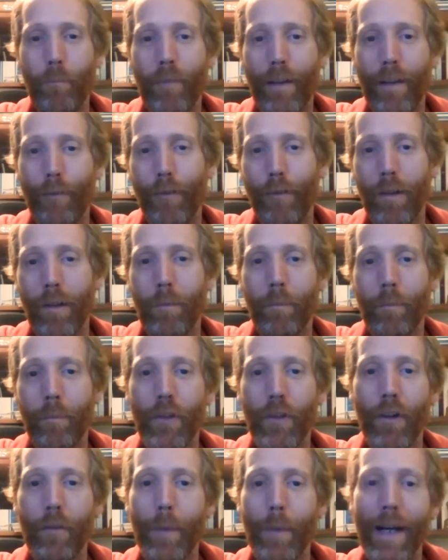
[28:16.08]
from
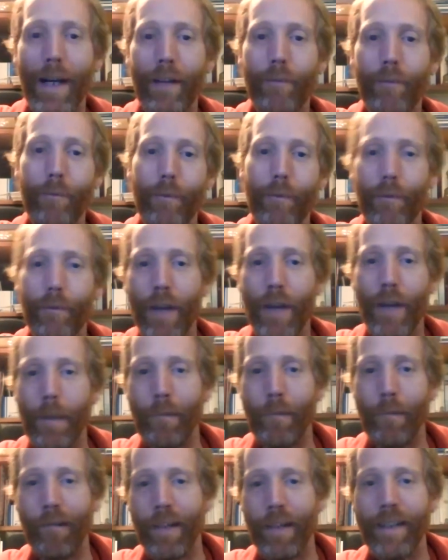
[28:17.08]
sort of about
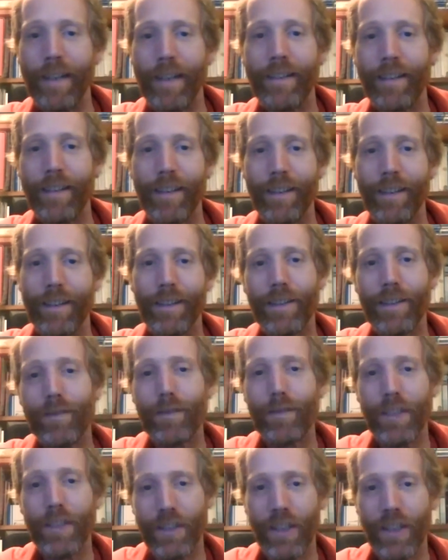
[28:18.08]
February to
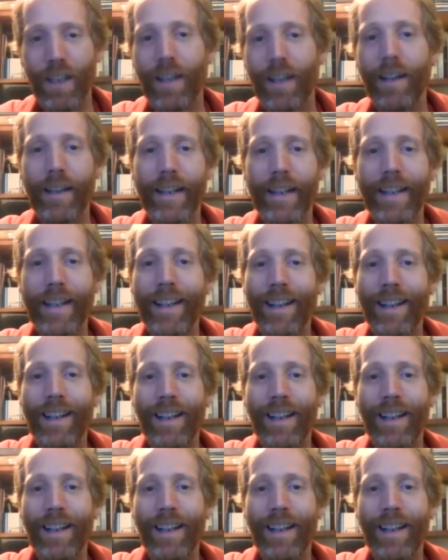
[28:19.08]
July,